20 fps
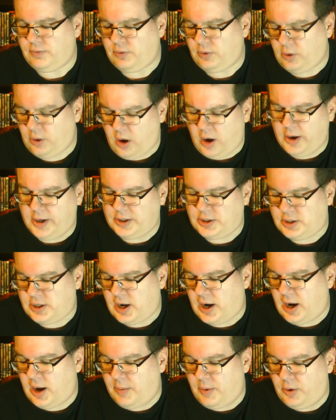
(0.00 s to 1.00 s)
For the longest
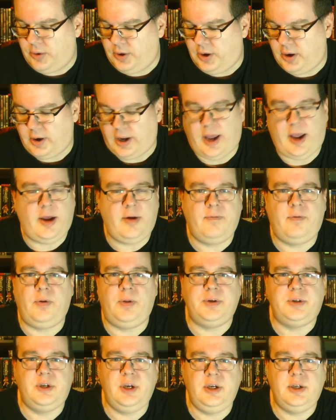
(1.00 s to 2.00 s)
time, only a handful
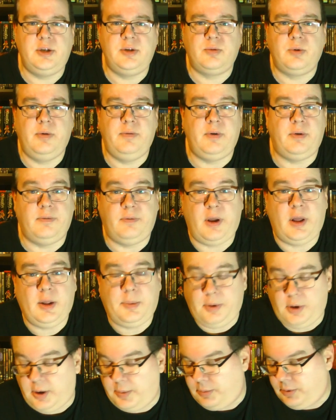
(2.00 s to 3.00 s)
of seasons were even
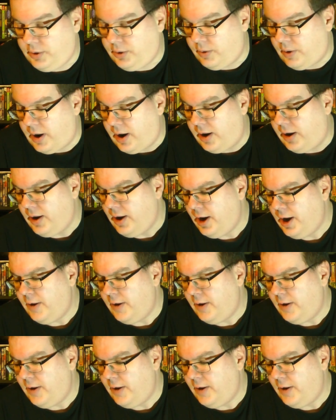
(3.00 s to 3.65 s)
available on Blu-ray.